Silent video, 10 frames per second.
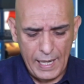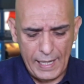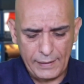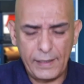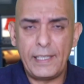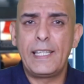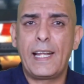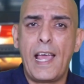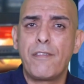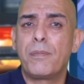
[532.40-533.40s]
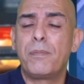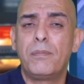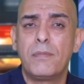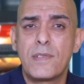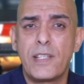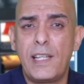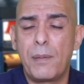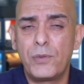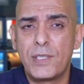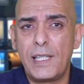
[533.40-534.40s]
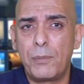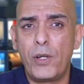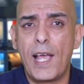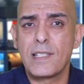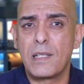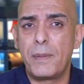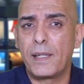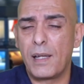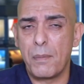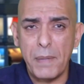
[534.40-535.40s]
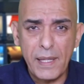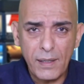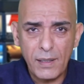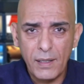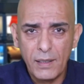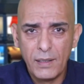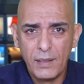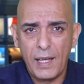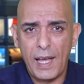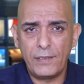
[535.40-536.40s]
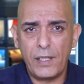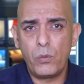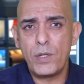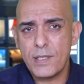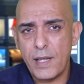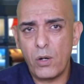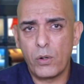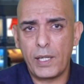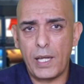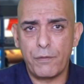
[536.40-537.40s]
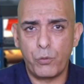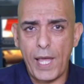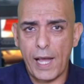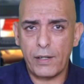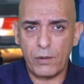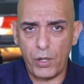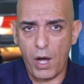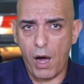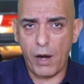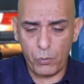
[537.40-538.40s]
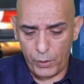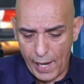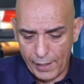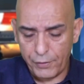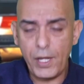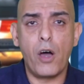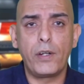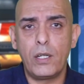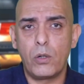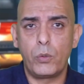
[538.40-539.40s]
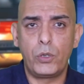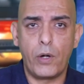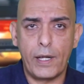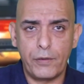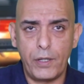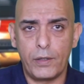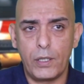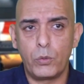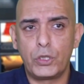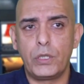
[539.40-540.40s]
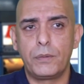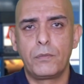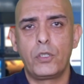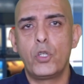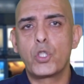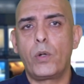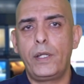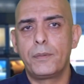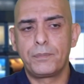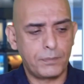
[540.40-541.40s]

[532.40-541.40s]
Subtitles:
And then he gonna have a CWA has to make a meeting, and then we say, okay, if we agree on it or we don't agree on it, which usually